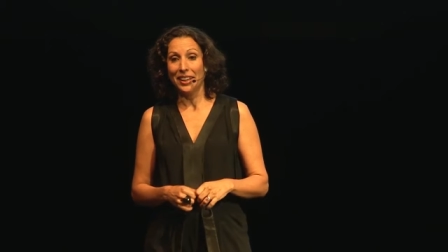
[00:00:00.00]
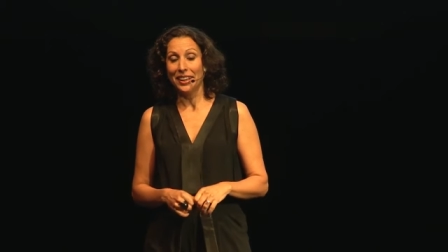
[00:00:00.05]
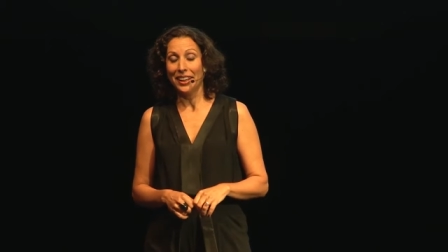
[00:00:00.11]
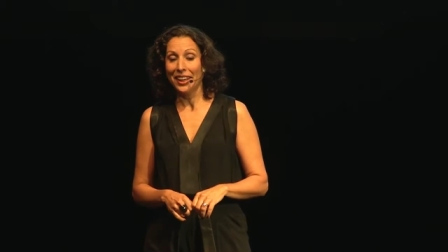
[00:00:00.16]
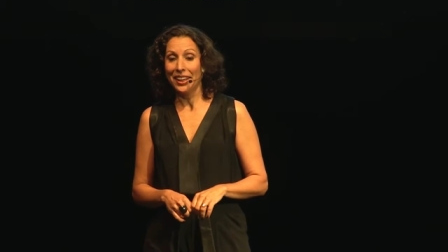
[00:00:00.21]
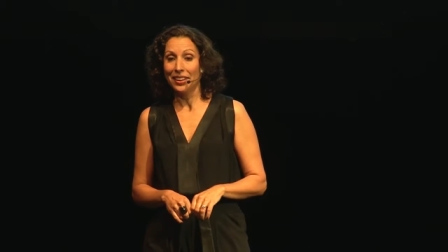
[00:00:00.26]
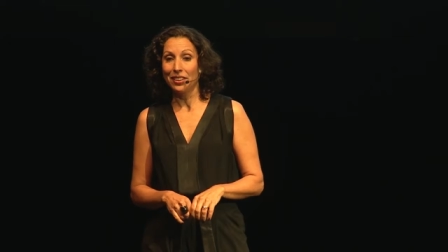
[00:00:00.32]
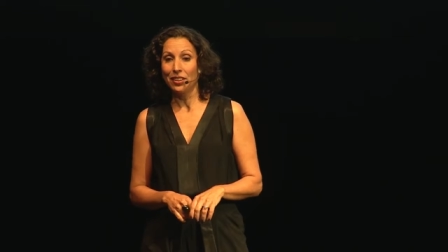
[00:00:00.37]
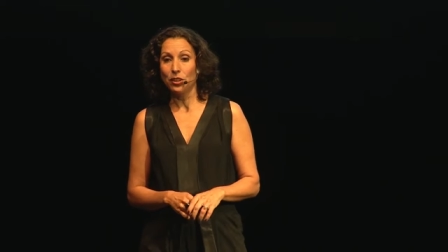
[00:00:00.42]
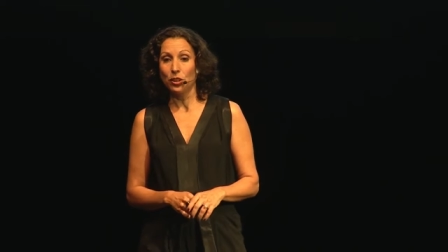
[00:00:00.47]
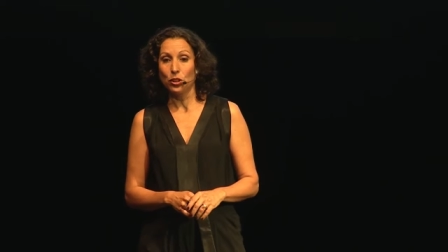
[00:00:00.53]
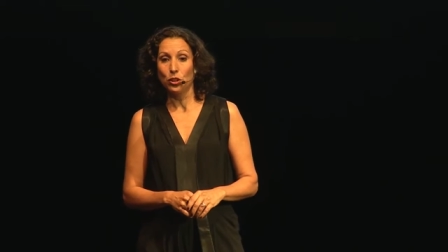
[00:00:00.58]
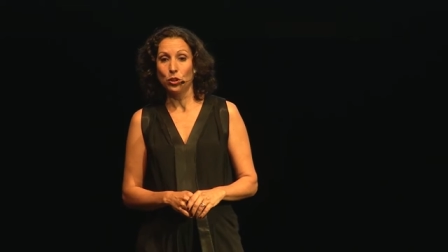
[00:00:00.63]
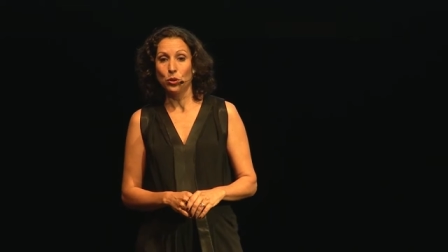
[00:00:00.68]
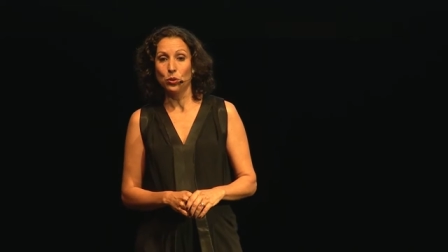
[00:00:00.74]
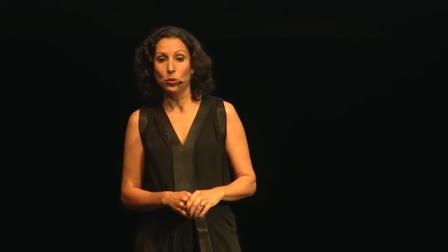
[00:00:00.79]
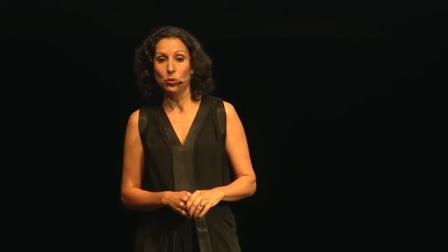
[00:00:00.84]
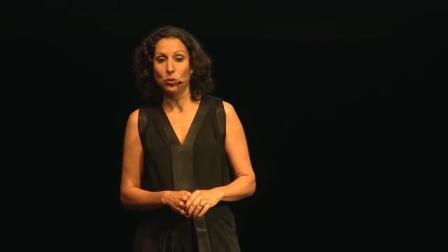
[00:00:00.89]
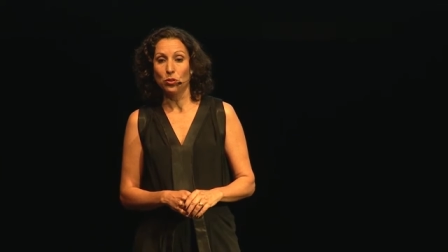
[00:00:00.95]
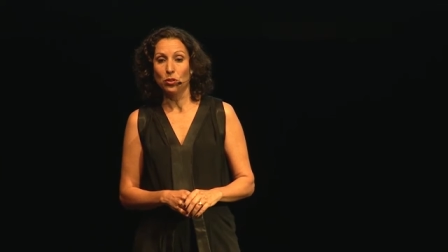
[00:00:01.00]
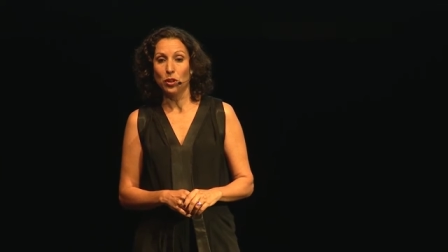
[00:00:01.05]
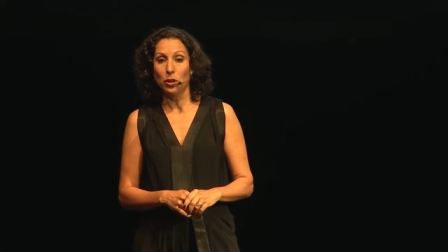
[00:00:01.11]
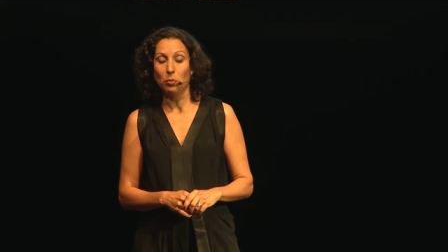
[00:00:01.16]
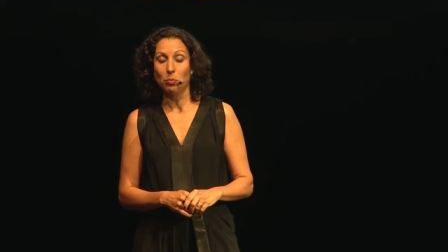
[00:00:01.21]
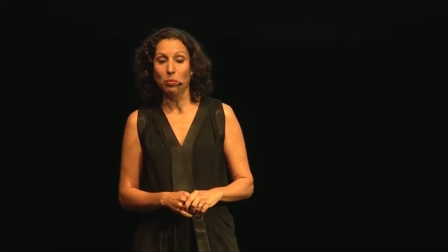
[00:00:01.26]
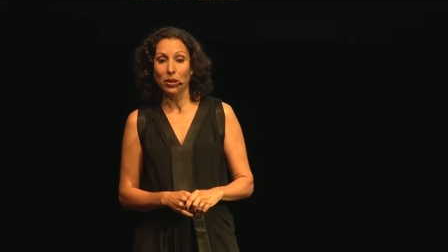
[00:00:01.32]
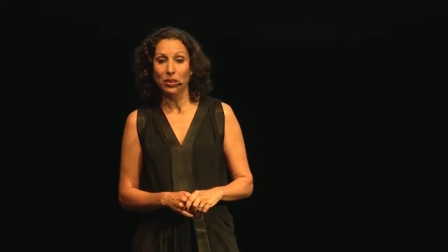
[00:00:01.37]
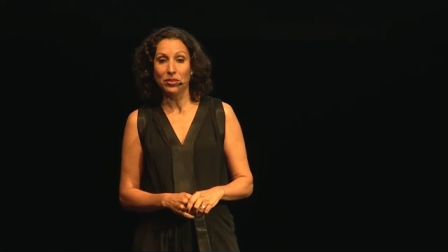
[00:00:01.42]
Kendall, who's the
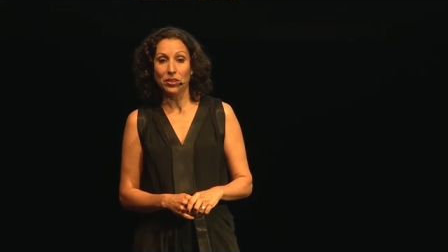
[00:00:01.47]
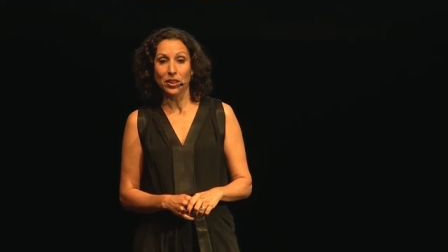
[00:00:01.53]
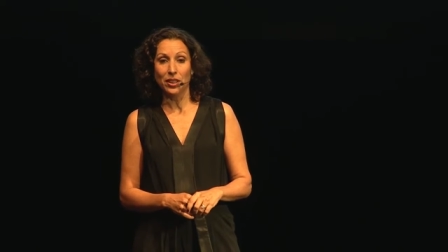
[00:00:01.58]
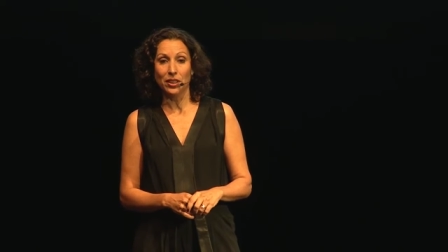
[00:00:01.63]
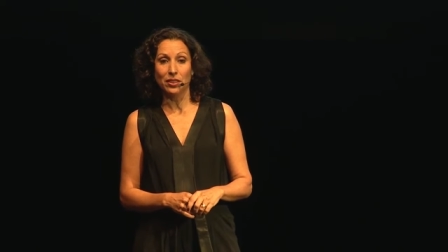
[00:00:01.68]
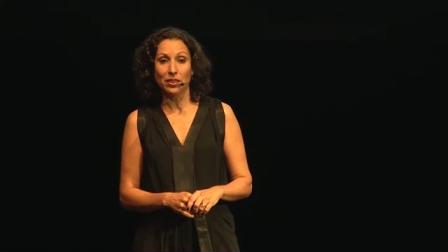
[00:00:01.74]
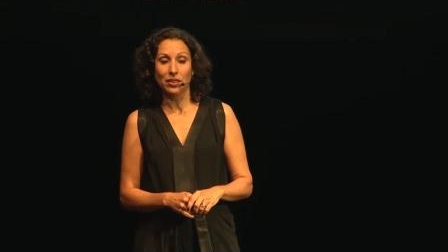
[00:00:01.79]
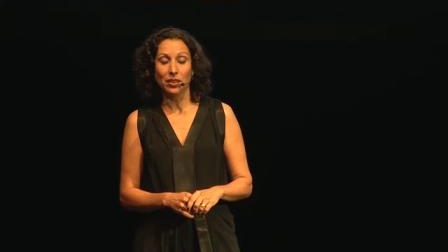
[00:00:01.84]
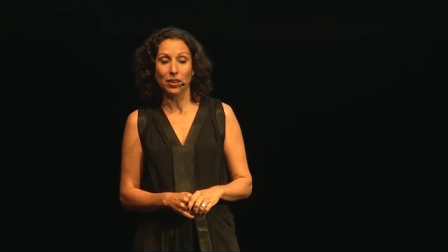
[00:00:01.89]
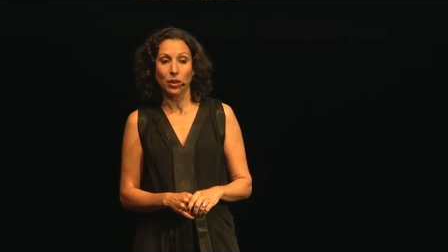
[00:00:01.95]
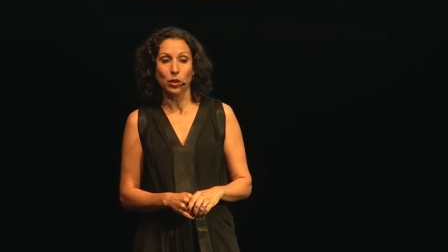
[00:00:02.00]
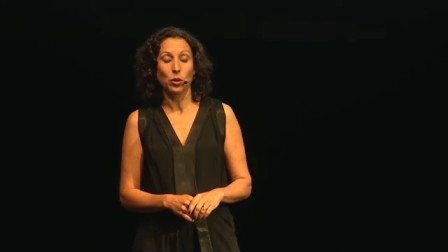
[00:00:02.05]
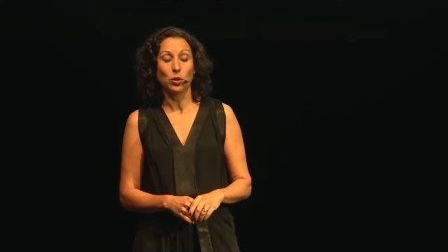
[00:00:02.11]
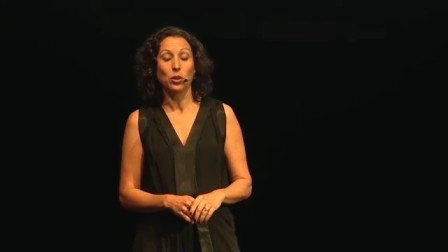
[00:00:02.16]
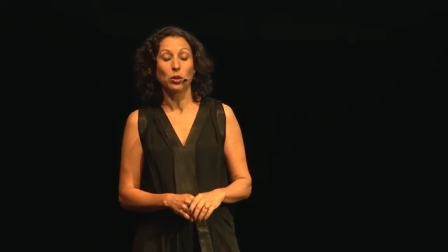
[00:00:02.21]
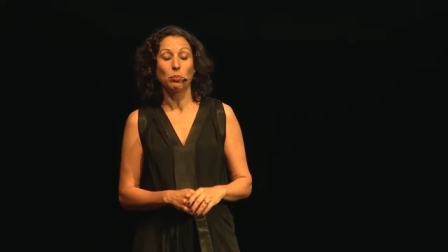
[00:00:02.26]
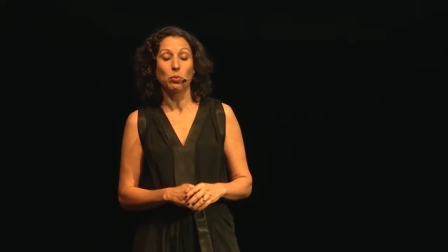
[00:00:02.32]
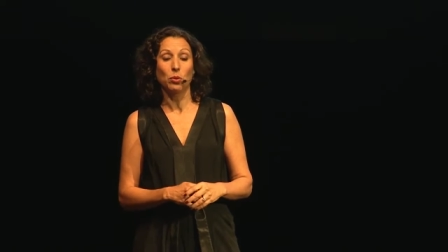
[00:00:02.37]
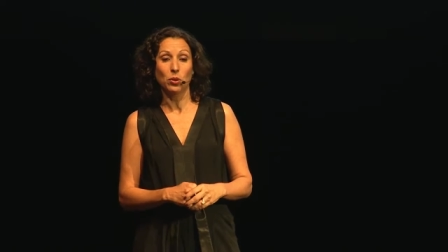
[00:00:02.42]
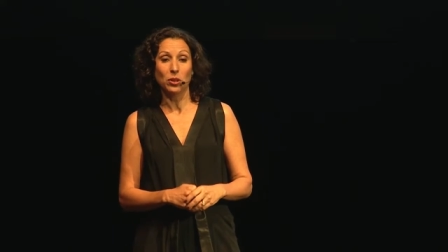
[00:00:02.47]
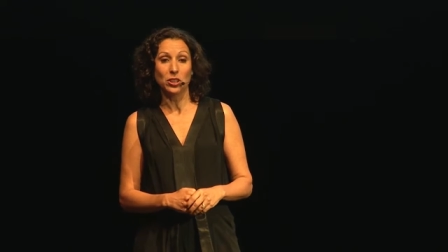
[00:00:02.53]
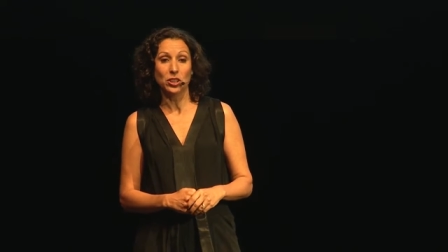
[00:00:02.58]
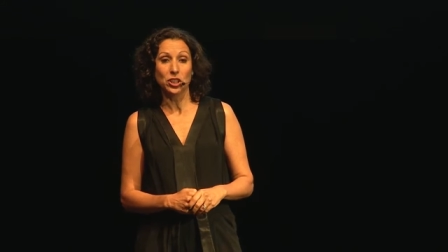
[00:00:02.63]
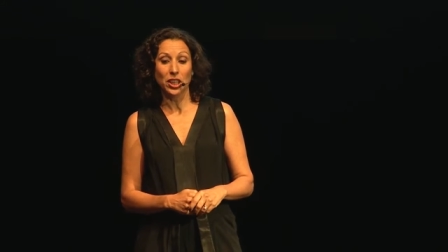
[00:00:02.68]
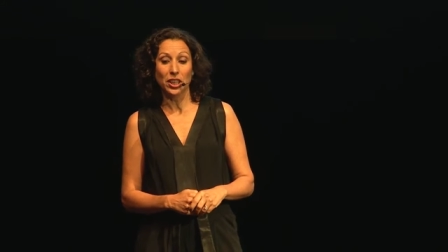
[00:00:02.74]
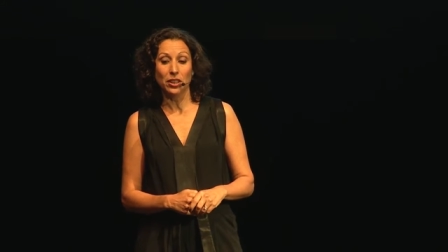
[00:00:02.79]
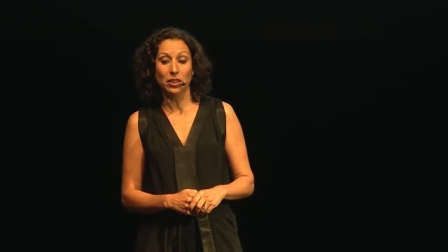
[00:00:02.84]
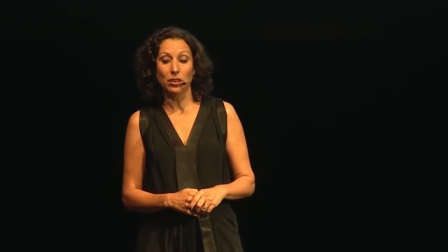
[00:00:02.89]
president or the board
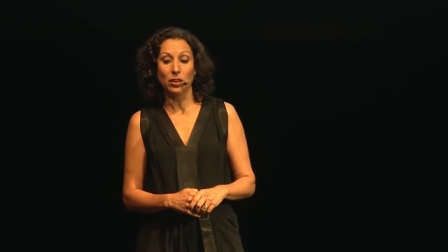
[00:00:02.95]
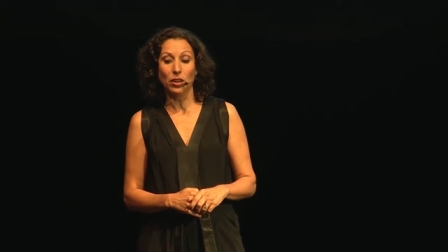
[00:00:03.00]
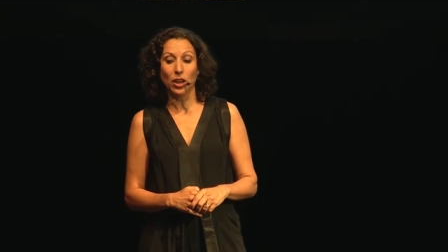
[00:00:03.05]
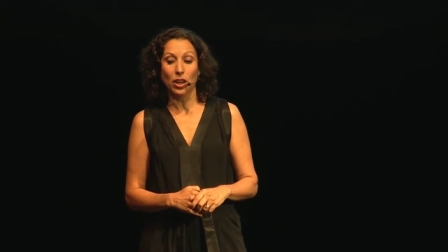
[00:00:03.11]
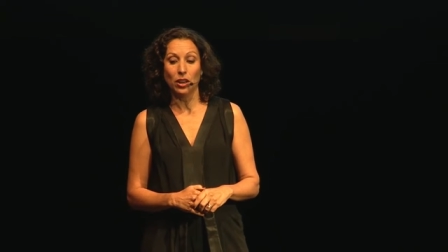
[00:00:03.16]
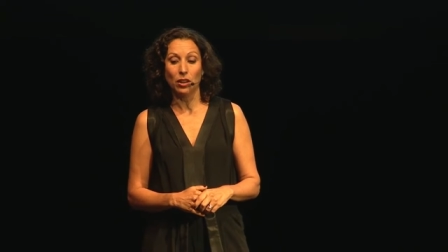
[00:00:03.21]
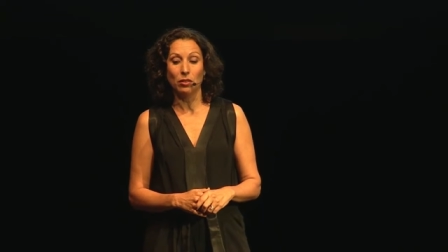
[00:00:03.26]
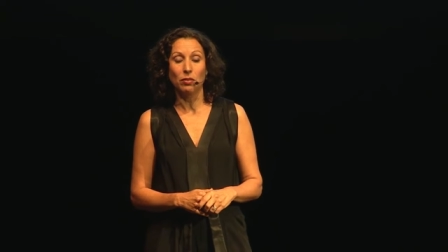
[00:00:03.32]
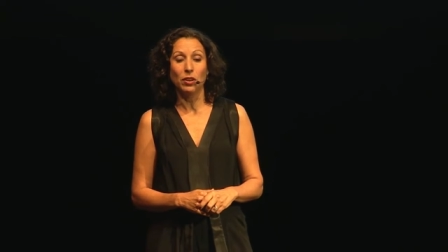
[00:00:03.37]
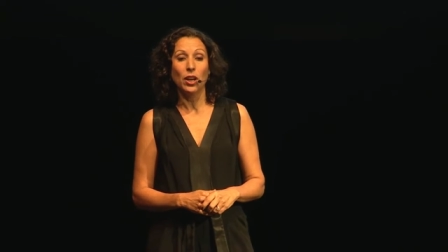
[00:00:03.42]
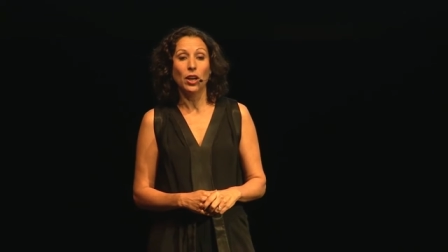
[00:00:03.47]
chair of